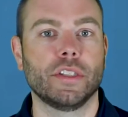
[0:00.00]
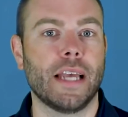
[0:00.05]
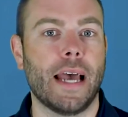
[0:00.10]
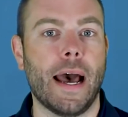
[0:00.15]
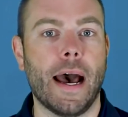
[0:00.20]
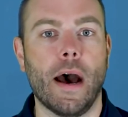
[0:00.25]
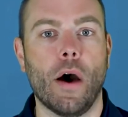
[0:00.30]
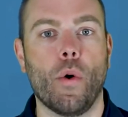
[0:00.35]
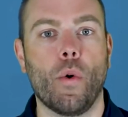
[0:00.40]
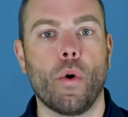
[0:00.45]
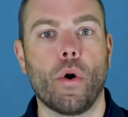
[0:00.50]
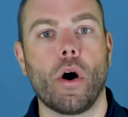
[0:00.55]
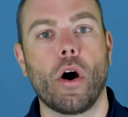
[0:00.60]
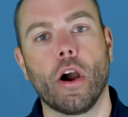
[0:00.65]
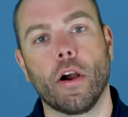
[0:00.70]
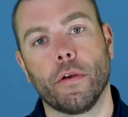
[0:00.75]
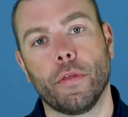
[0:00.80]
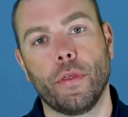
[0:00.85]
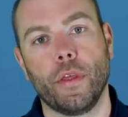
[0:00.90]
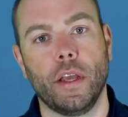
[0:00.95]
How
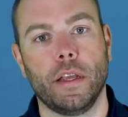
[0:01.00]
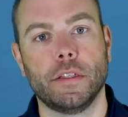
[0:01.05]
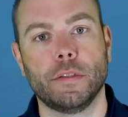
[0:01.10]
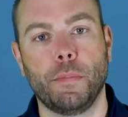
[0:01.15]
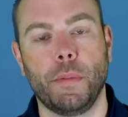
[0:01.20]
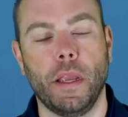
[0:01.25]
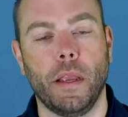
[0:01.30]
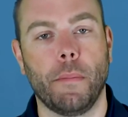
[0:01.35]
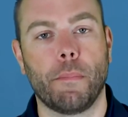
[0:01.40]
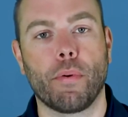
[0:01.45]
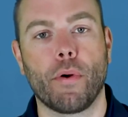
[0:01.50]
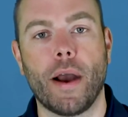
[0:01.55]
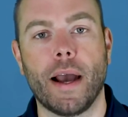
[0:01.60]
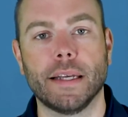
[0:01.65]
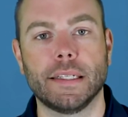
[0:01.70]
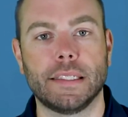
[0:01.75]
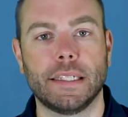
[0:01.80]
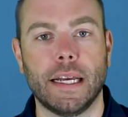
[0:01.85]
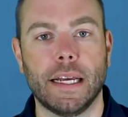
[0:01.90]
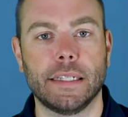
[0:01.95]
are things being
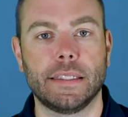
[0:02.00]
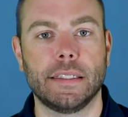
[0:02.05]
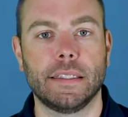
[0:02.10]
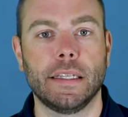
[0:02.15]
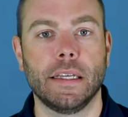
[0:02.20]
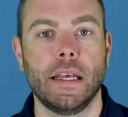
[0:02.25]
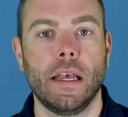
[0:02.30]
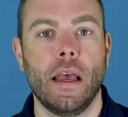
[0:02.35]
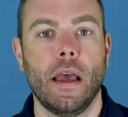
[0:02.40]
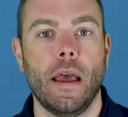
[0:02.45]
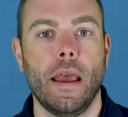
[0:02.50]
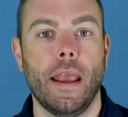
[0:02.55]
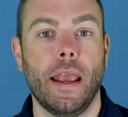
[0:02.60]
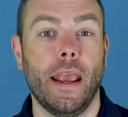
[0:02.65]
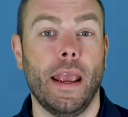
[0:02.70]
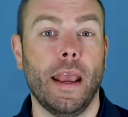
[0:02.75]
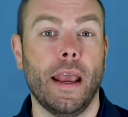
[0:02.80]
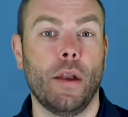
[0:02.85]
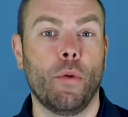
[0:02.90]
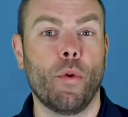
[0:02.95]
processed,
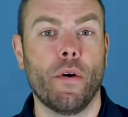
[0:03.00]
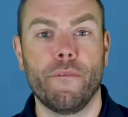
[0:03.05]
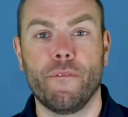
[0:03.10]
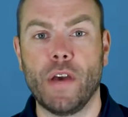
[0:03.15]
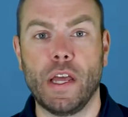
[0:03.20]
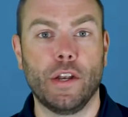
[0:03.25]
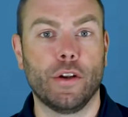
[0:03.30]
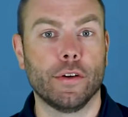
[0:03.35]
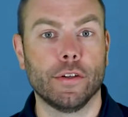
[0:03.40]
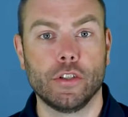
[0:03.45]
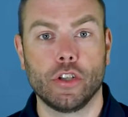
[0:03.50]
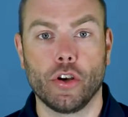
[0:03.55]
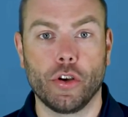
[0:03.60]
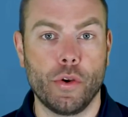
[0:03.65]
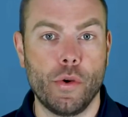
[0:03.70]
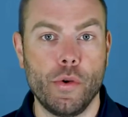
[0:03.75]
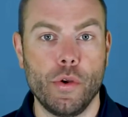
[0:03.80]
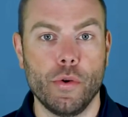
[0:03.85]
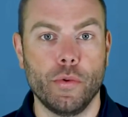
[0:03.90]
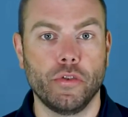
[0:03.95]
and what vendors are
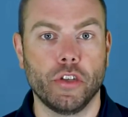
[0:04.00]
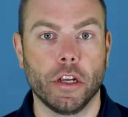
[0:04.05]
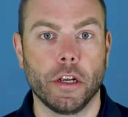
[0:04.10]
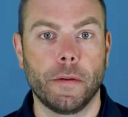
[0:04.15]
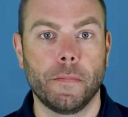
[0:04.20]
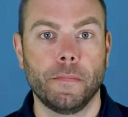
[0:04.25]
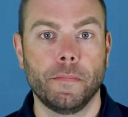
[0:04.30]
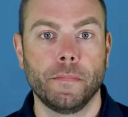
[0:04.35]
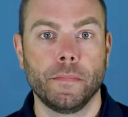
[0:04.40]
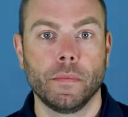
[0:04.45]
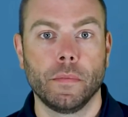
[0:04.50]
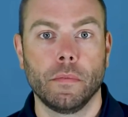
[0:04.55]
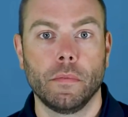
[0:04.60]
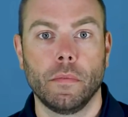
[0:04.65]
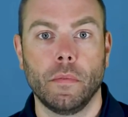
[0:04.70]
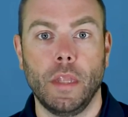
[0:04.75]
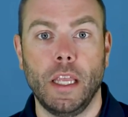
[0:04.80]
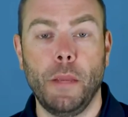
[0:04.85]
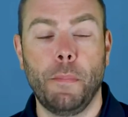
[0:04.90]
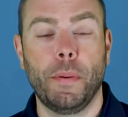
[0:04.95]
you using?
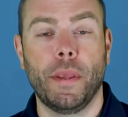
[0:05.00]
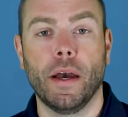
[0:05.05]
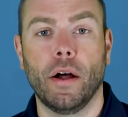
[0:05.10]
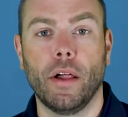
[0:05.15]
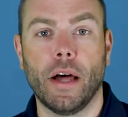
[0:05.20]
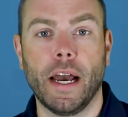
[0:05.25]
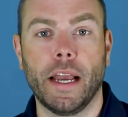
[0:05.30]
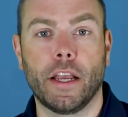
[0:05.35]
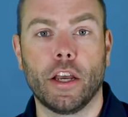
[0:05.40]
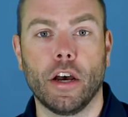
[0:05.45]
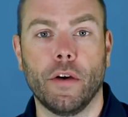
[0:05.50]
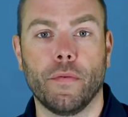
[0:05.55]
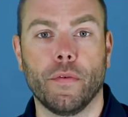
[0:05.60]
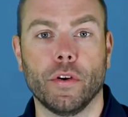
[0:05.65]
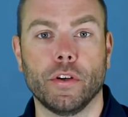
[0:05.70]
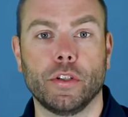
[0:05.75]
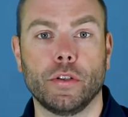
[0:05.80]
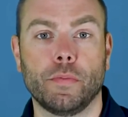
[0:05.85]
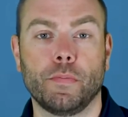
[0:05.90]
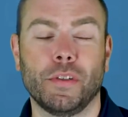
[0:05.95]
EPLI
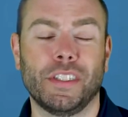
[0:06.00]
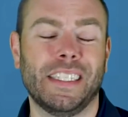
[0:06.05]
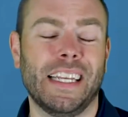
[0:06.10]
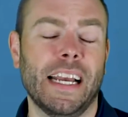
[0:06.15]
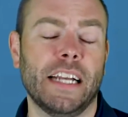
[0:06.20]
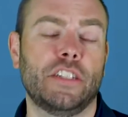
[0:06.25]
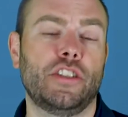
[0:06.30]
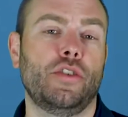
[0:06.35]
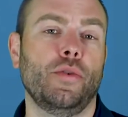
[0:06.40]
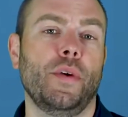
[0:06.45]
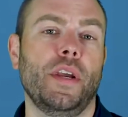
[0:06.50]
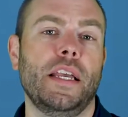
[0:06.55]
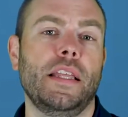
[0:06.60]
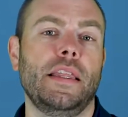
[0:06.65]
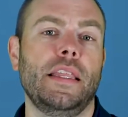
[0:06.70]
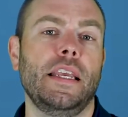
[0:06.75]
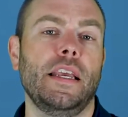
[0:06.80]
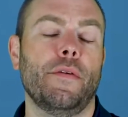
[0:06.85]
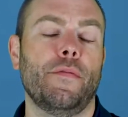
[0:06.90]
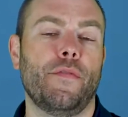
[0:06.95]
coverage, protect you in
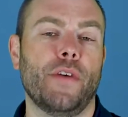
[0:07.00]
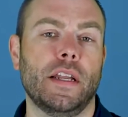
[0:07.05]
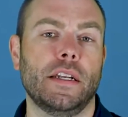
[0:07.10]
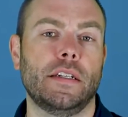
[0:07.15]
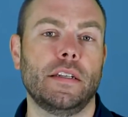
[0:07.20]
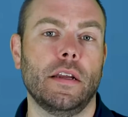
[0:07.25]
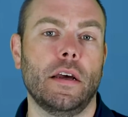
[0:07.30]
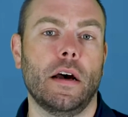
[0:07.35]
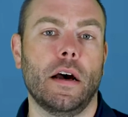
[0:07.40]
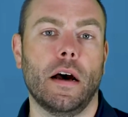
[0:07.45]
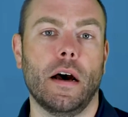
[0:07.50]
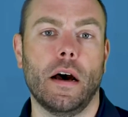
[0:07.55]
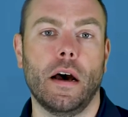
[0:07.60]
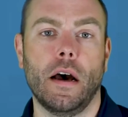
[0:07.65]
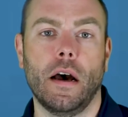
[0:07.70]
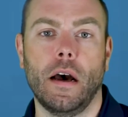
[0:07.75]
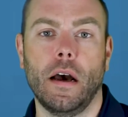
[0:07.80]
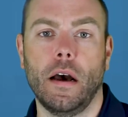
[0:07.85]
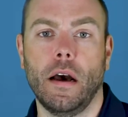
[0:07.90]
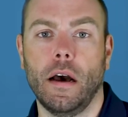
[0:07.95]
the event
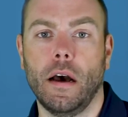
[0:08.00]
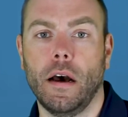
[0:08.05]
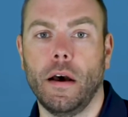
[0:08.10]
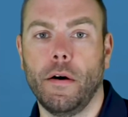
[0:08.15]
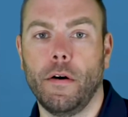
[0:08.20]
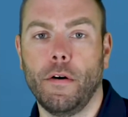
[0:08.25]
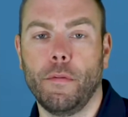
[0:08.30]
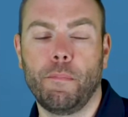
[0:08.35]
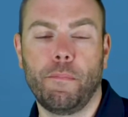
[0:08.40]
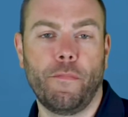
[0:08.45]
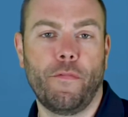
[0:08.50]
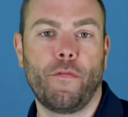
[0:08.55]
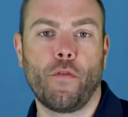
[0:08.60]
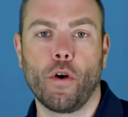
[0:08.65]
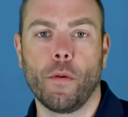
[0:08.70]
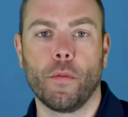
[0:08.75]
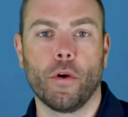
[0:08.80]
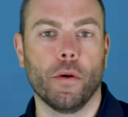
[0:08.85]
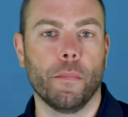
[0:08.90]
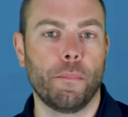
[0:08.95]
a
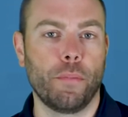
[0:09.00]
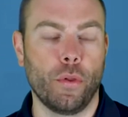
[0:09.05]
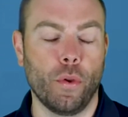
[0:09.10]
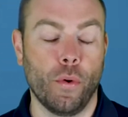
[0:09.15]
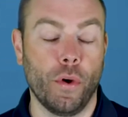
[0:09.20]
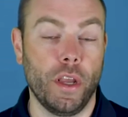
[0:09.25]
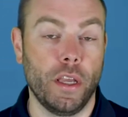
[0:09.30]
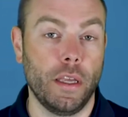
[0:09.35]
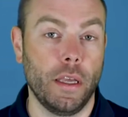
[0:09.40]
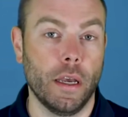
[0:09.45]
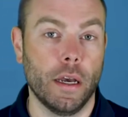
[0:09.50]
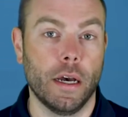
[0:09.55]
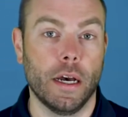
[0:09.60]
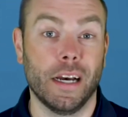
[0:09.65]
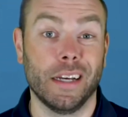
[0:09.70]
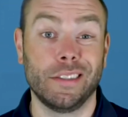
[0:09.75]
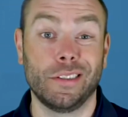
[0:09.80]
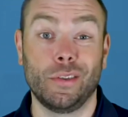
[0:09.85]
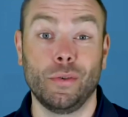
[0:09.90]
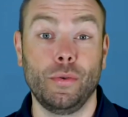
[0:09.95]
former employee
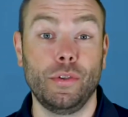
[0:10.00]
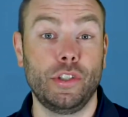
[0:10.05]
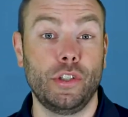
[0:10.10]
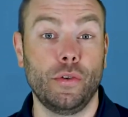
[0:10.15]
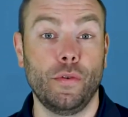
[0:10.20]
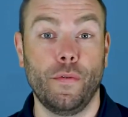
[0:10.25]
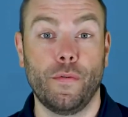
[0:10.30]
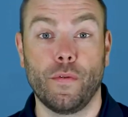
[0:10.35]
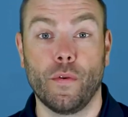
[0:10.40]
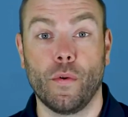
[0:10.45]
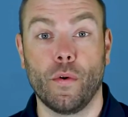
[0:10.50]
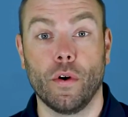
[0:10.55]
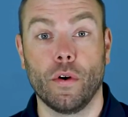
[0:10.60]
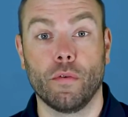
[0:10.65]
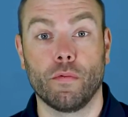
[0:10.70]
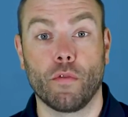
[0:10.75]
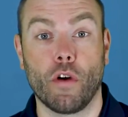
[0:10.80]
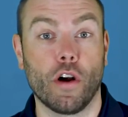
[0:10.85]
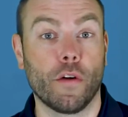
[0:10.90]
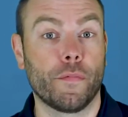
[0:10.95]
sues you
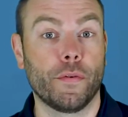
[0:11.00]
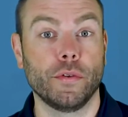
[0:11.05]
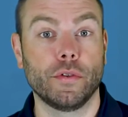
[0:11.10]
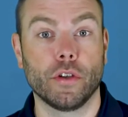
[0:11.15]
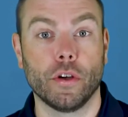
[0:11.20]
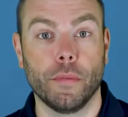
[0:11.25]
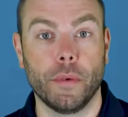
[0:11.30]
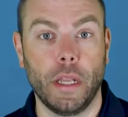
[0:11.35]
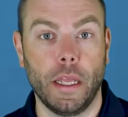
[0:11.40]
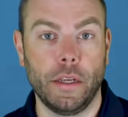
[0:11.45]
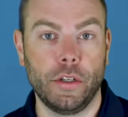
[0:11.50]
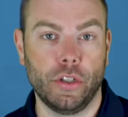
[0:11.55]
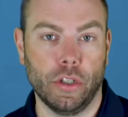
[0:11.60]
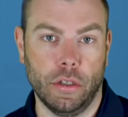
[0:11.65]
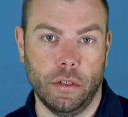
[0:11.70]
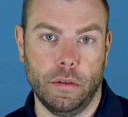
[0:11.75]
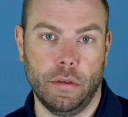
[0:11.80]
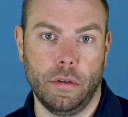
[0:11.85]
for wrongful termination.